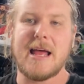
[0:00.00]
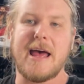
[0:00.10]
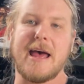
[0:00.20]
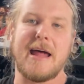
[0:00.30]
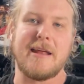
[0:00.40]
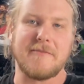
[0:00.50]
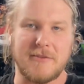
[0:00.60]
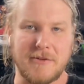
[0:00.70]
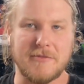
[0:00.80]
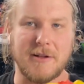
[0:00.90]
And if you
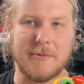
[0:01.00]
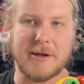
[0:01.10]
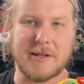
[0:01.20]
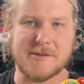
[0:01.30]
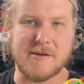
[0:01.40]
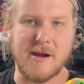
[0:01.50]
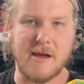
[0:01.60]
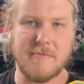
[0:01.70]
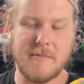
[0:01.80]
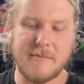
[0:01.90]
do follow me on
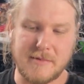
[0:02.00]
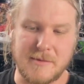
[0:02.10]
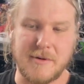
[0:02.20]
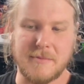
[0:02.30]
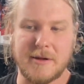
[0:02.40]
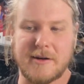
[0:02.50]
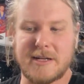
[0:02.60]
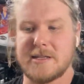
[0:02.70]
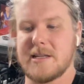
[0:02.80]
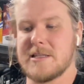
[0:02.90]
Instagram, you've probably already
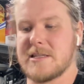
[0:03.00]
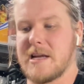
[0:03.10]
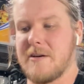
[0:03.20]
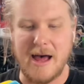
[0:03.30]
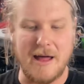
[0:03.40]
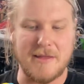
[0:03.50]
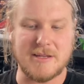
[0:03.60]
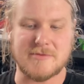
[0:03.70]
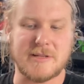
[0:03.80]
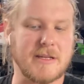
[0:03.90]
seen this stuff.
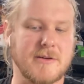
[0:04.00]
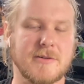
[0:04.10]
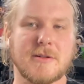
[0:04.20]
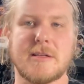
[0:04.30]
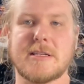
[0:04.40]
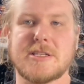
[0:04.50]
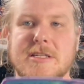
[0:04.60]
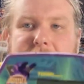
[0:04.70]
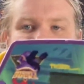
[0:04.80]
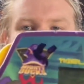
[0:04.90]
These are really cool.
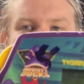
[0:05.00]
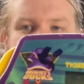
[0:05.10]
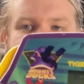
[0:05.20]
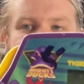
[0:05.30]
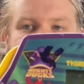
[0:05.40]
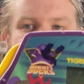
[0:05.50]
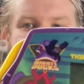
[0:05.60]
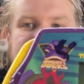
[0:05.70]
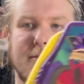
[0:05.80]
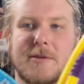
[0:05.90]
Just a nostalgic hit for
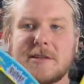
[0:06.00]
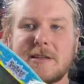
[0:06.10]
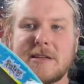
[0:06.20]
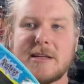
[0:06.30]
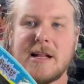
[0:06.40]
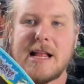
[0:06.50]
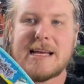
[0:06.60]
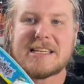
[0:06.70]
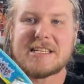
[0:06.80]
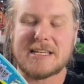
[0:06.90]
anyone that wants to
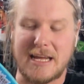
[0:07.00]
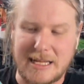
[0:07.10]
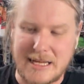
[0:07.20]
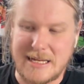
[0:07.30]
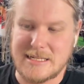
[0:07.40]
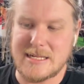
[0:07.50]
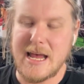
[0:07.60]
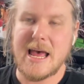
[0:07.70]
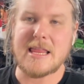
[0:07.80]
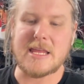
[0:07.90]
see these.
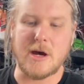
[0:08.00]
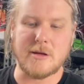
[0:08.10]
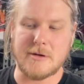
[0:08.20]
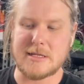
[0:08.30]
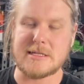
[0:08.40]
The only one that